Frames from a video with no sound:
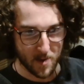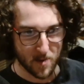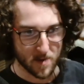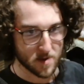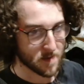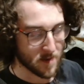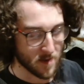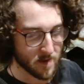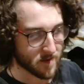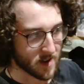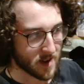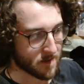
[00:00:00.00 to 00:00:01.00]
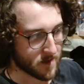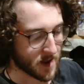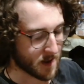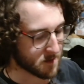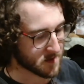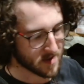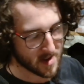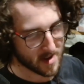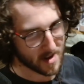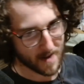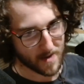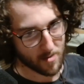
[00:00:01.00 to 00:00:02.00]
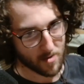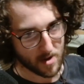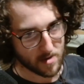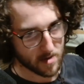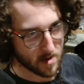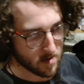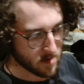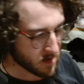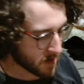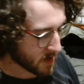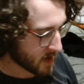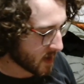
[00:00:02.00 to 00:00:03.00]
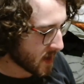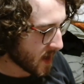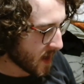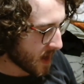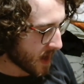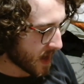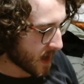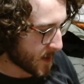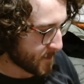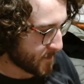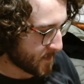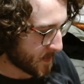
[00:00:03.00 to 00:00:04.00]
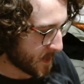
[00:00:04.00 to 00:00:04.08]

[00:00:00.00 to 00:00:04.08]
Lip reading: just fall for it every time because he didn't have any brain cells. And